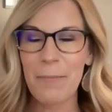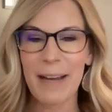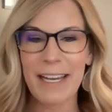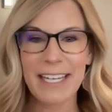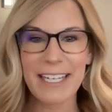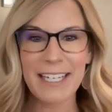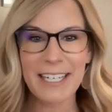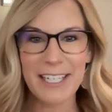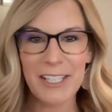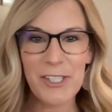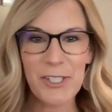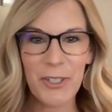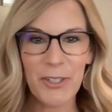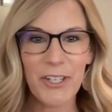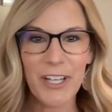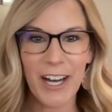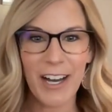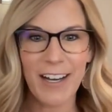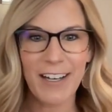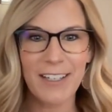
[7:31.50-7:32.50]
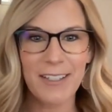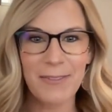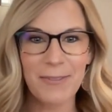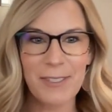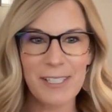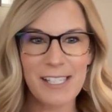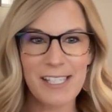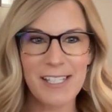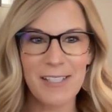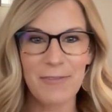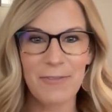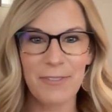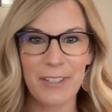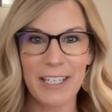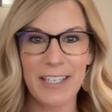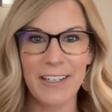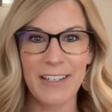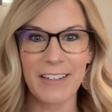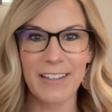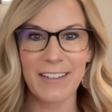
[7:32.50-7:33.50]
My initial gut was to
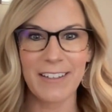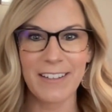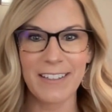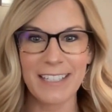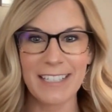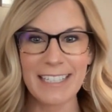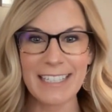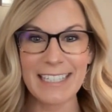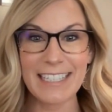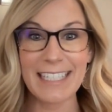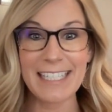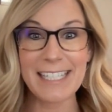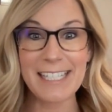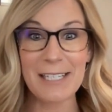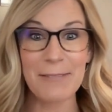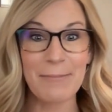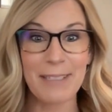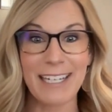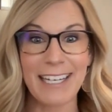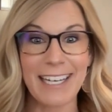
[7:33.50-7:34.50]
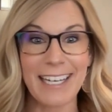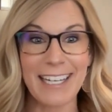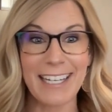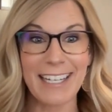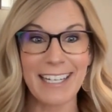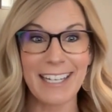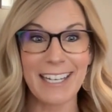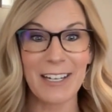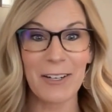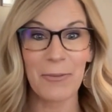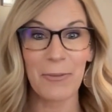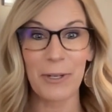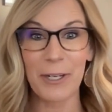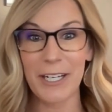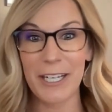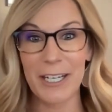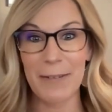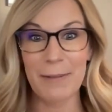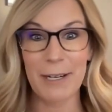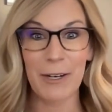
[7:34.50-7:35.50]
feel intimidated and
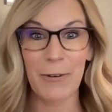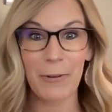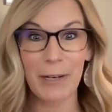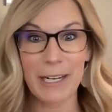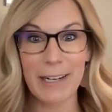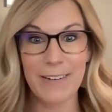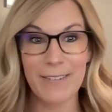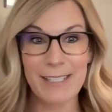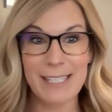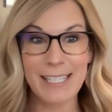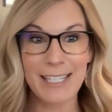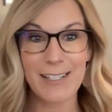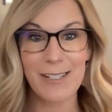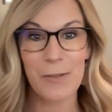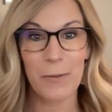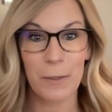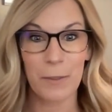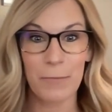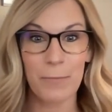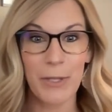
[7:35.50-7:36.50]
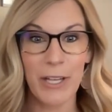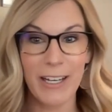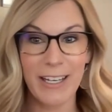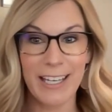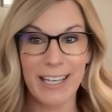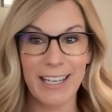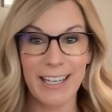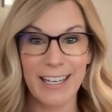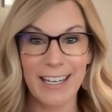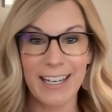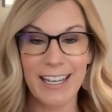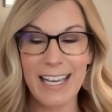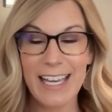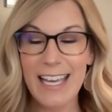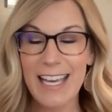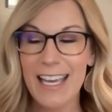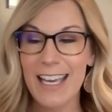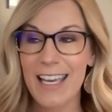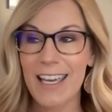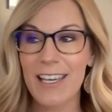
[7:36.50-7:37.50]
worried about where I was going to sort of plug in.
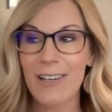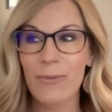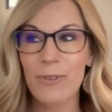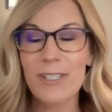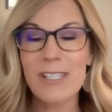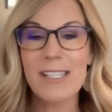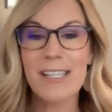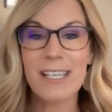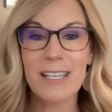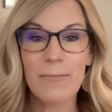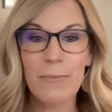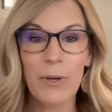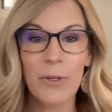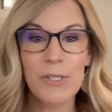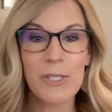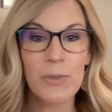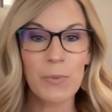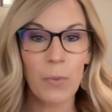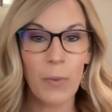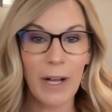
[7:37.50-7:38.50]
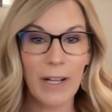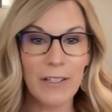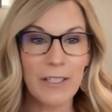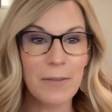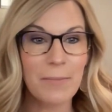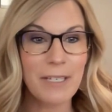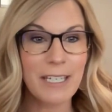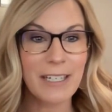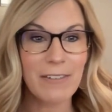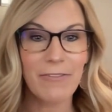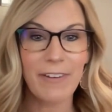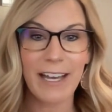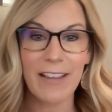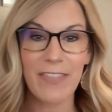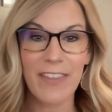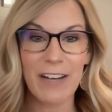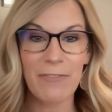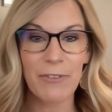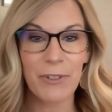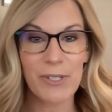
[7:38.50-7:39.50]
It was the most welcoming event,
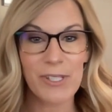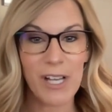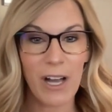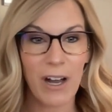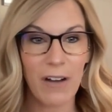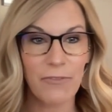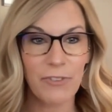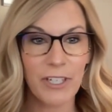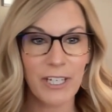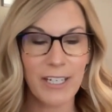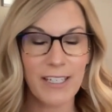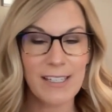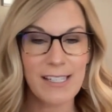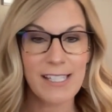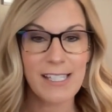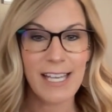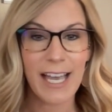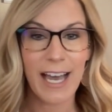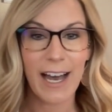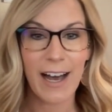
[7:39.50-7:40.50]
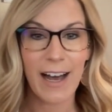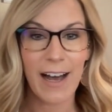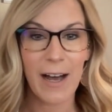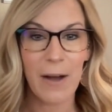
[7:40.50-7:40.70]
that first conference.